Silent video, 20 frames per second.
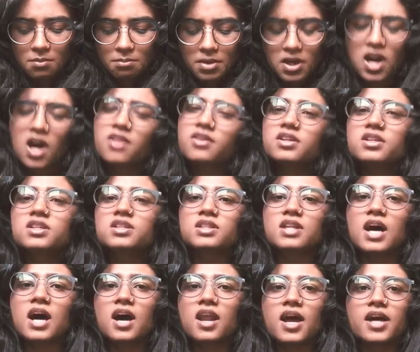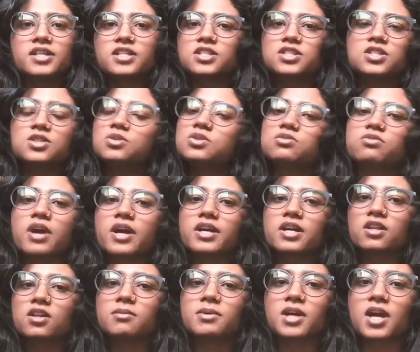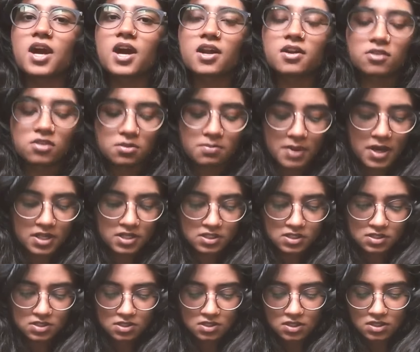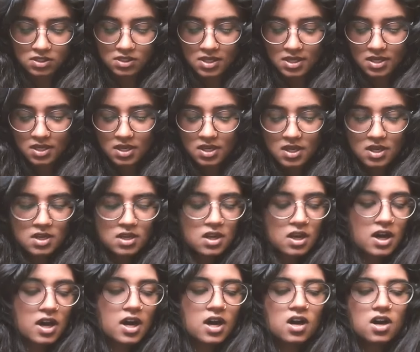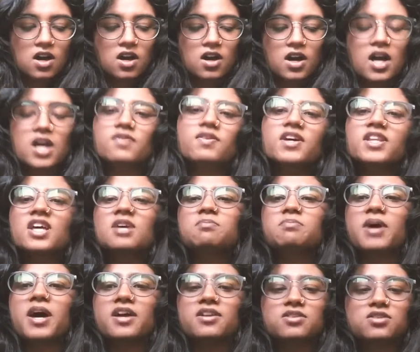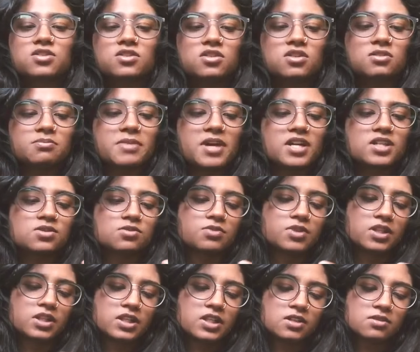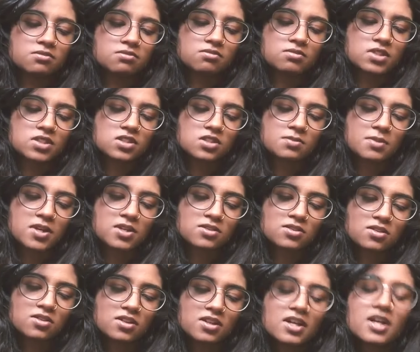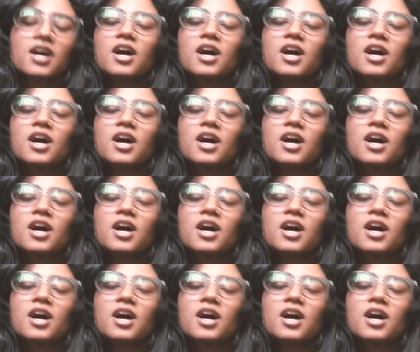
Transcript: But other than that, I just use regular mechanical pencils. Like, I find that Pentel makes really... Is this Pentel?